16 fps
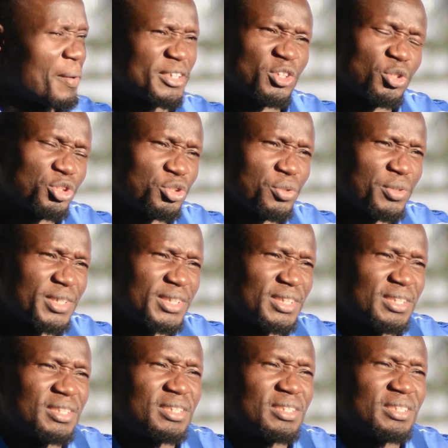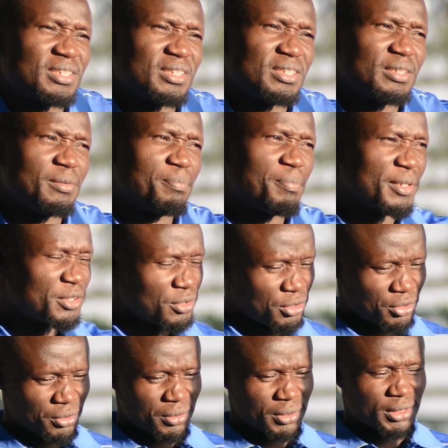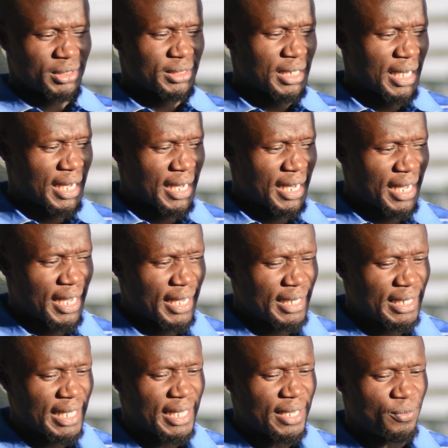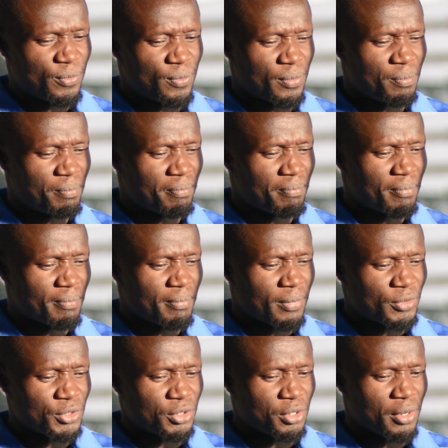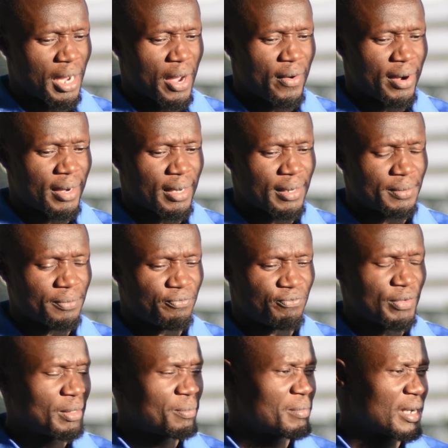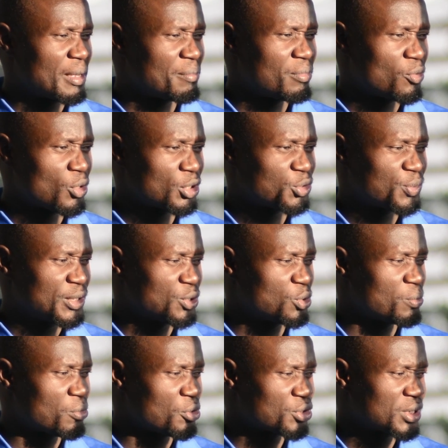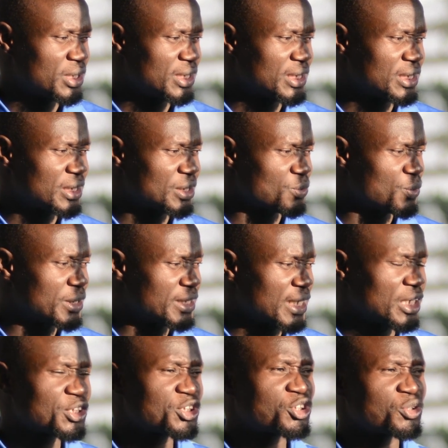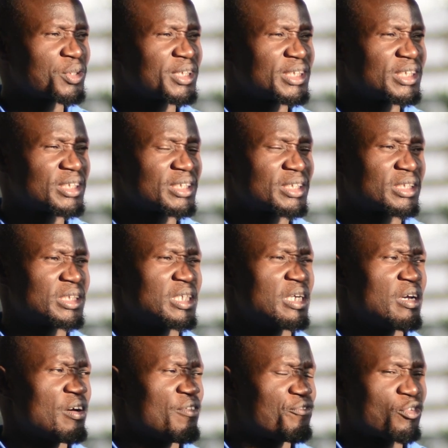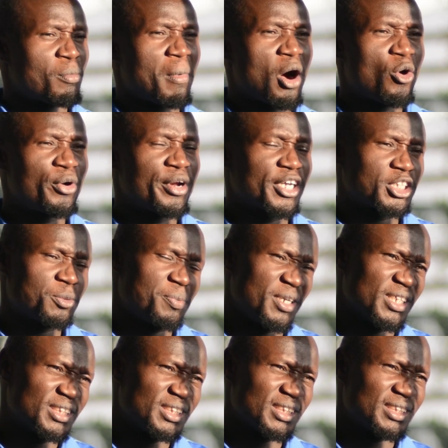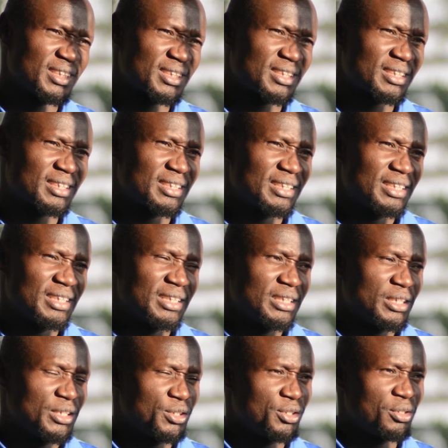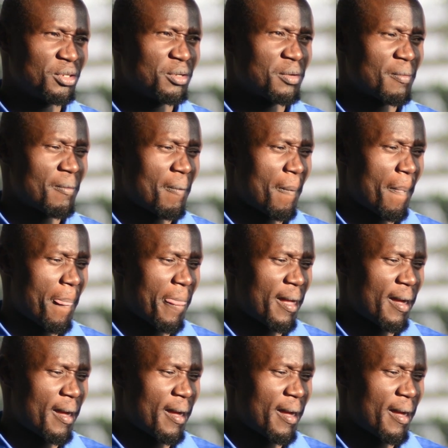Personal stories. I like, our Film Lab, what we do mostly is we tell stories from our own experiences. 3 of